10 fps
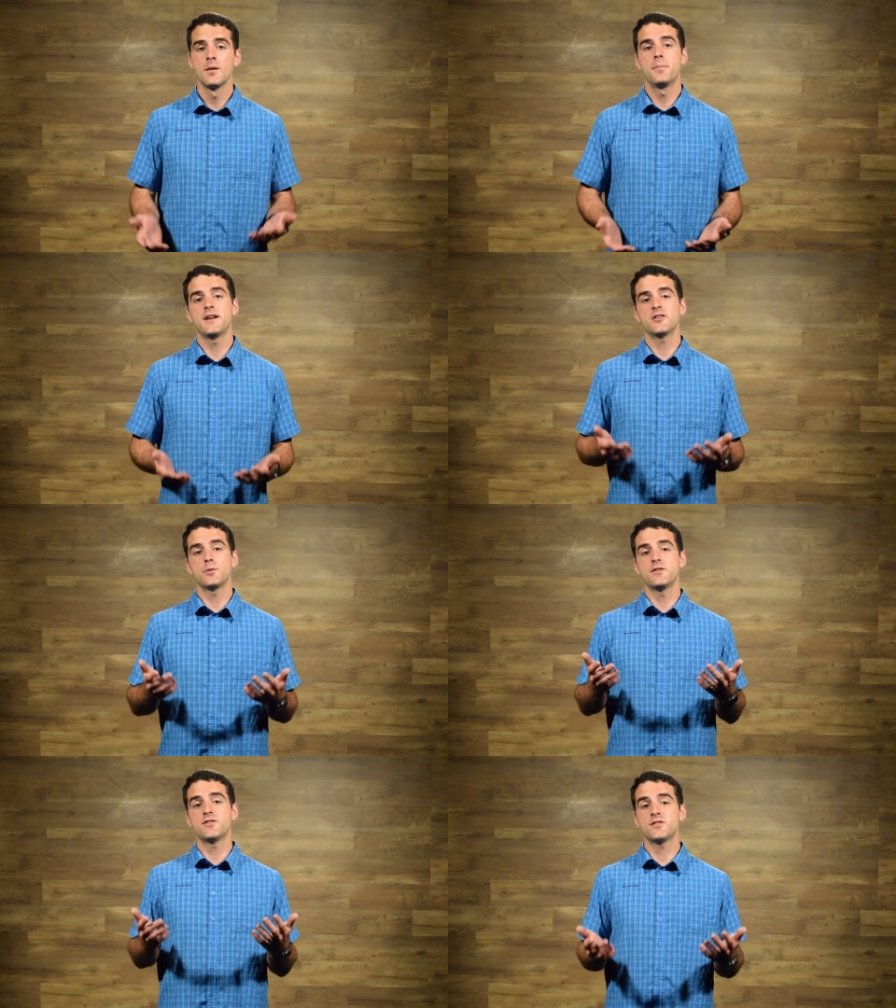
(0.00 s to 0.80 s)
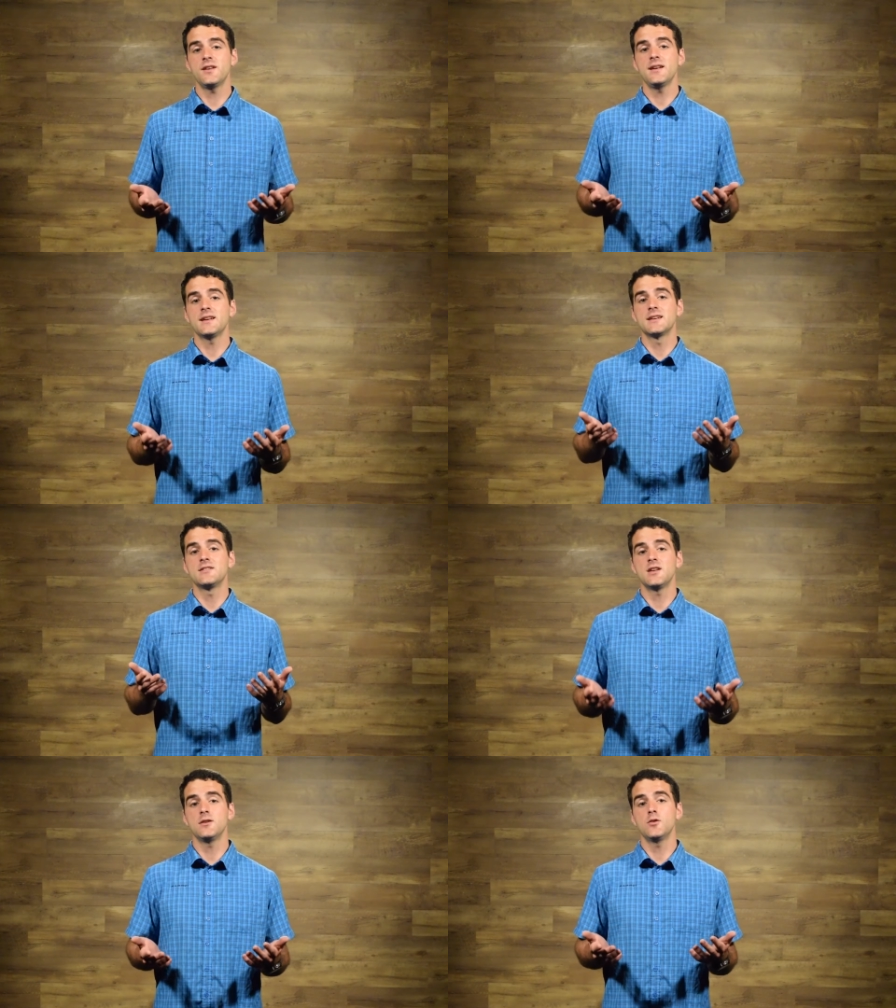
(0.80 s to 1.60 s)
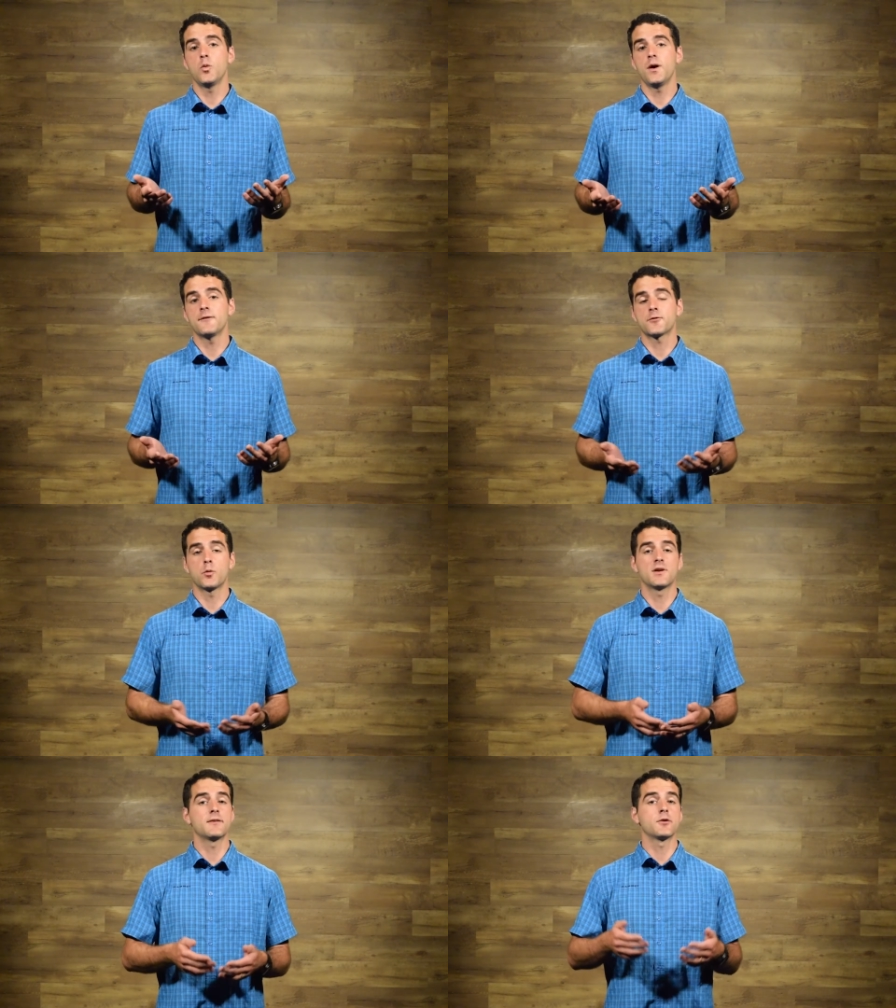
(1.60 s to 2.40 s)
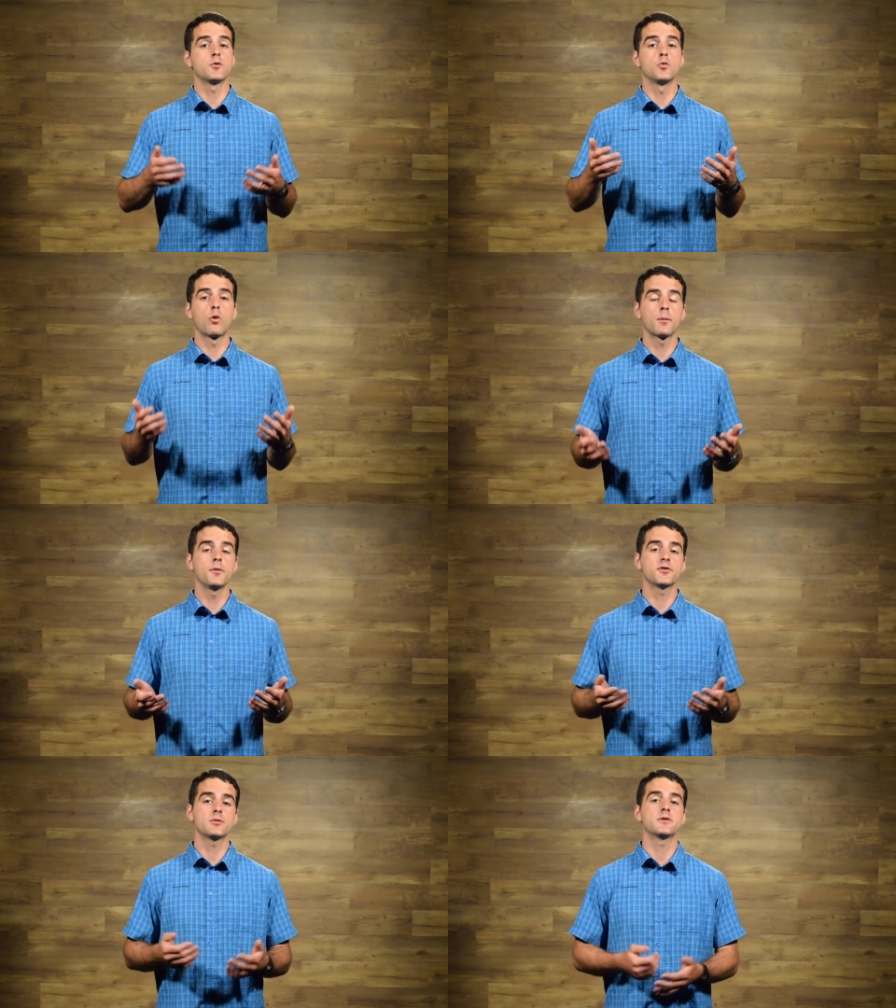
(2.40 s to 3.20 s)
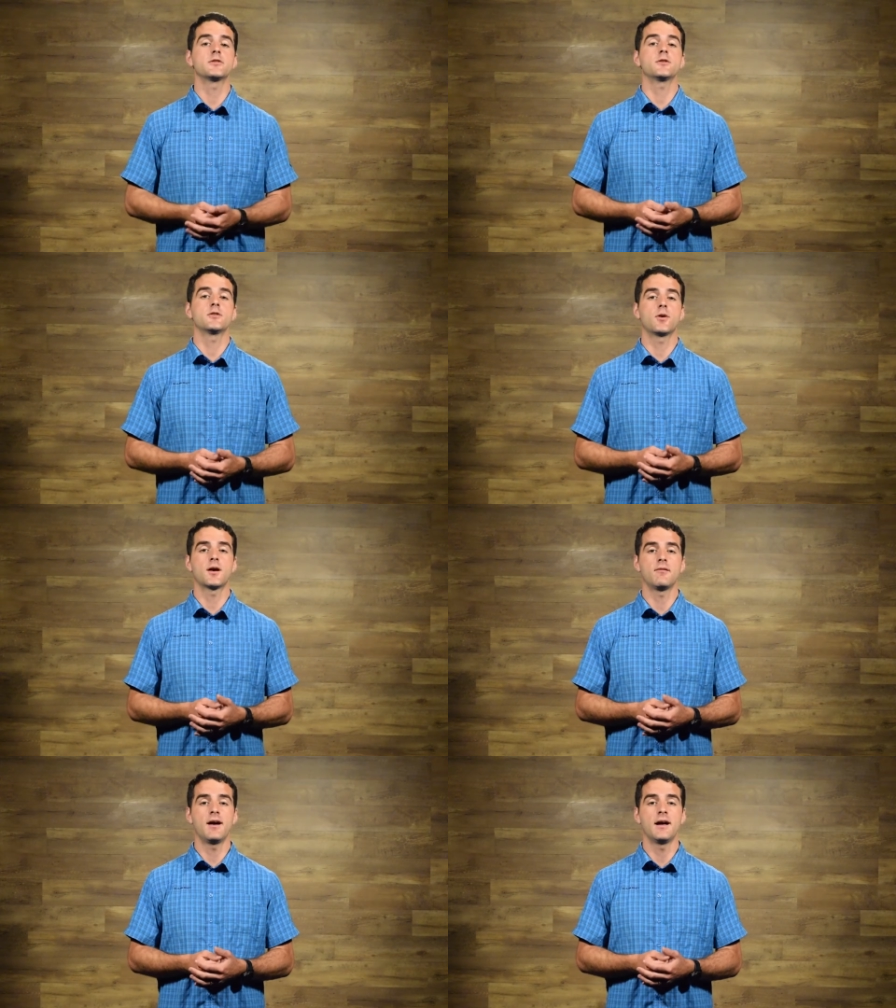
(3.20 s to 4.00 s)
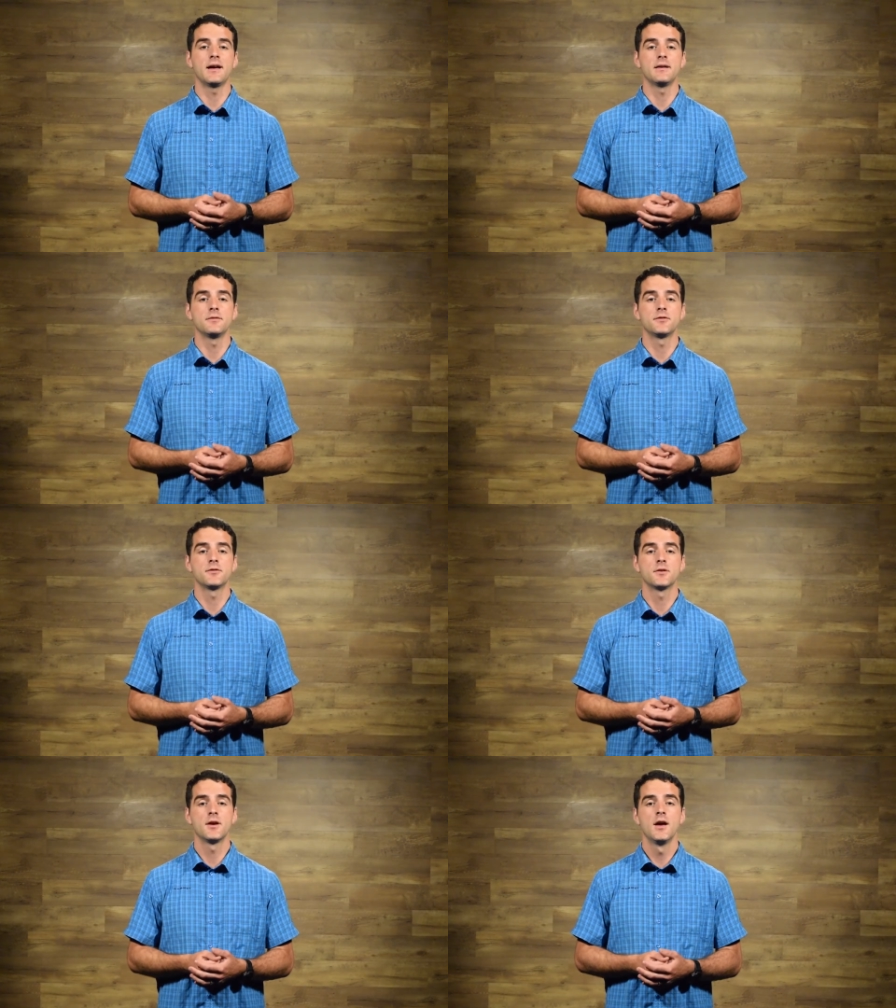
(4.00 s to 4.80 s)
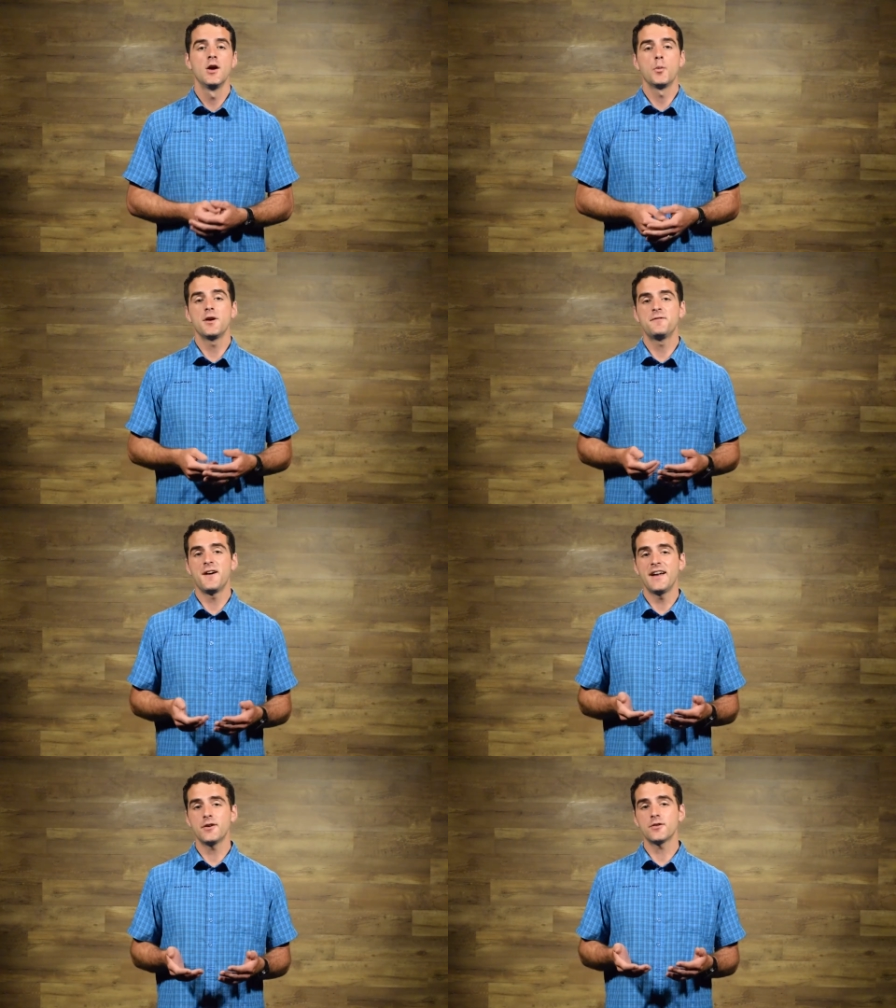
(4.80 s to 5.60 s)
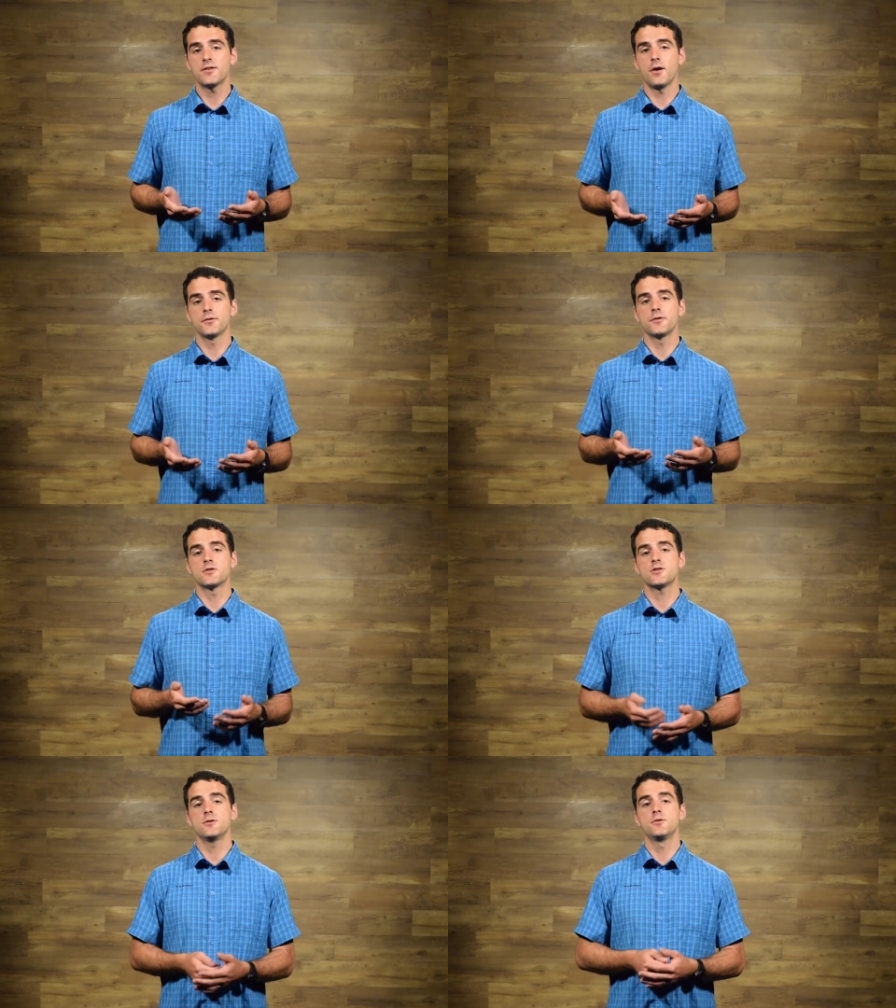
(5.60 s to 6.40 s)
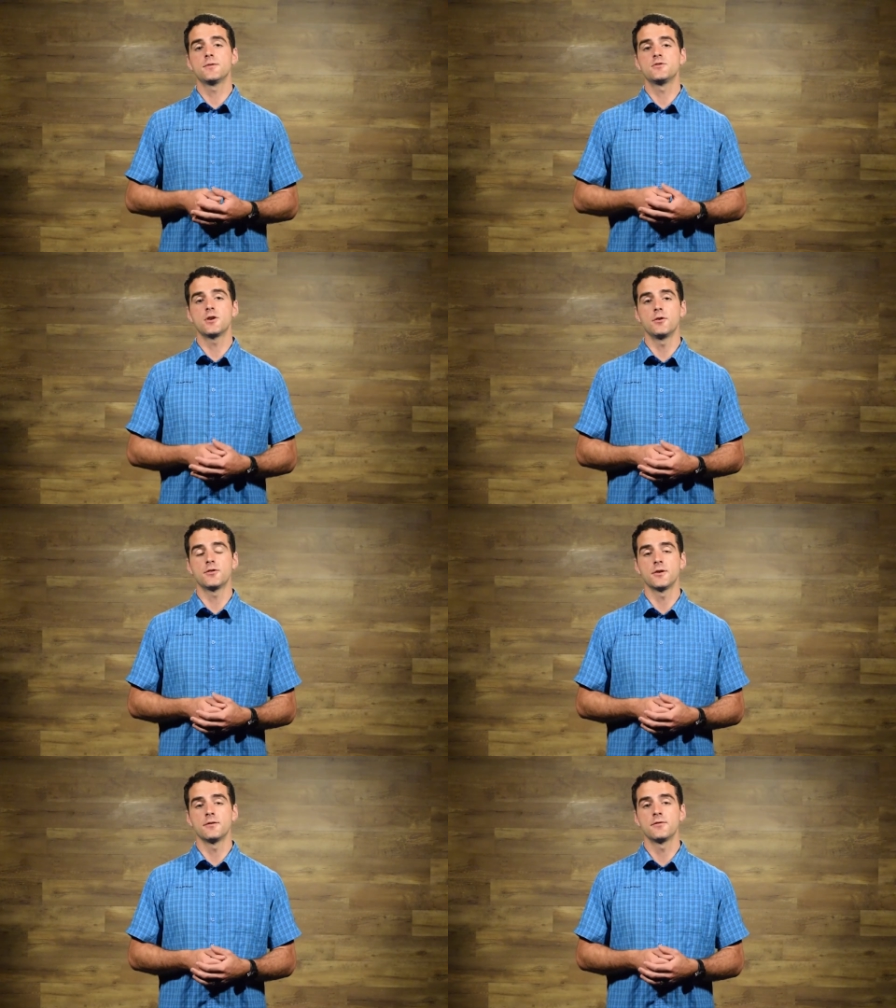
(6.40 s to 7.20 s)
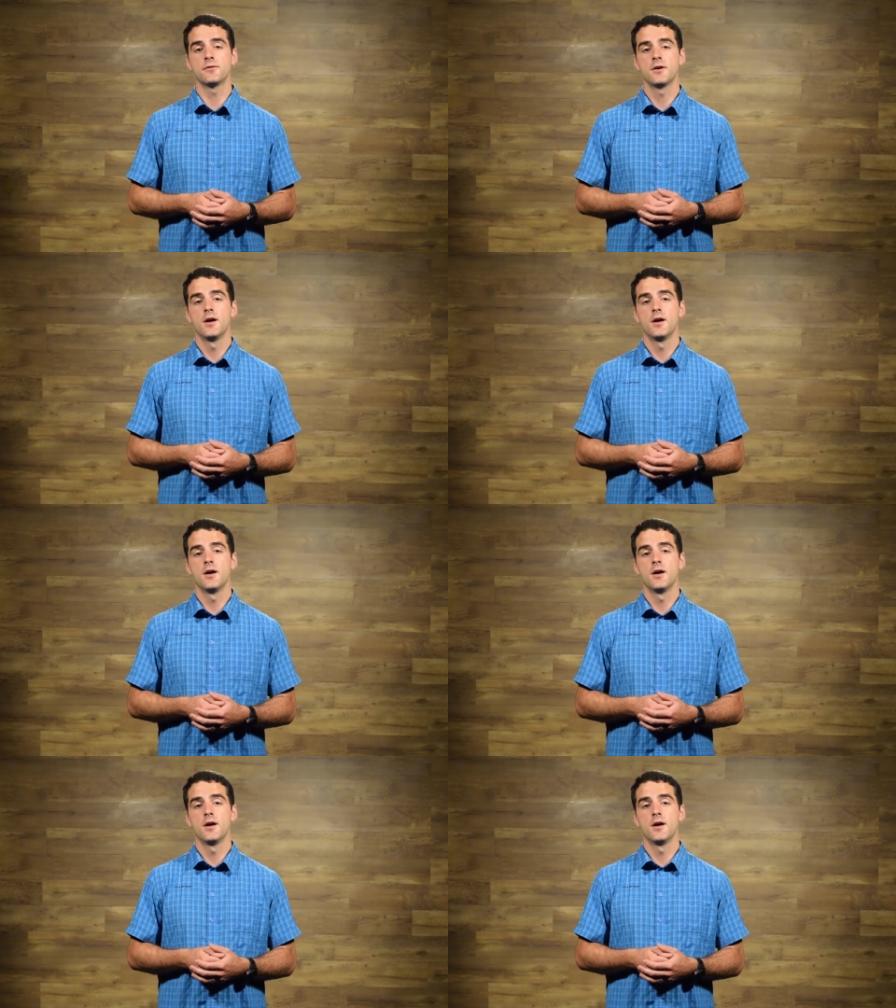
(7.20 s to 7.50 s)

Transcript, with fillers: But as we sit and continue to wait for whatever normal is going to return to our lives, we find ourselves in the shoes of Joseph,